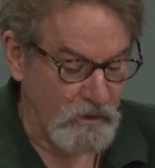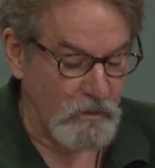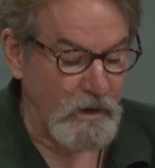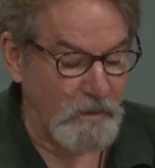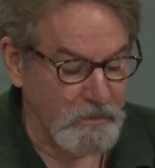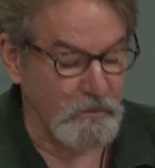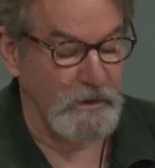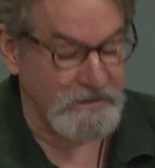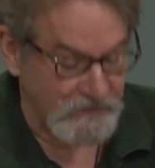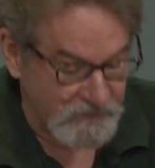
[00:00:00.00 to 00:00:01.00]

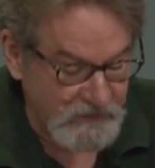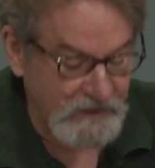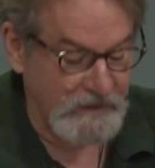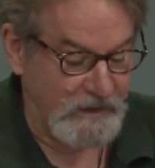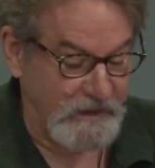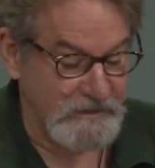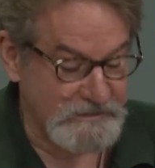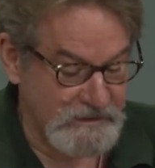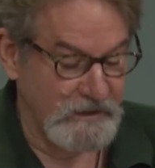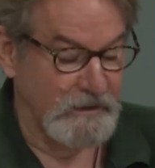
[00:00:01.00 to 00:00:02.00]

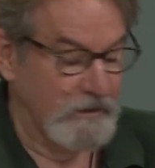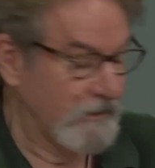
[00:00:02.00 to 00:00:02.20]
cooperativist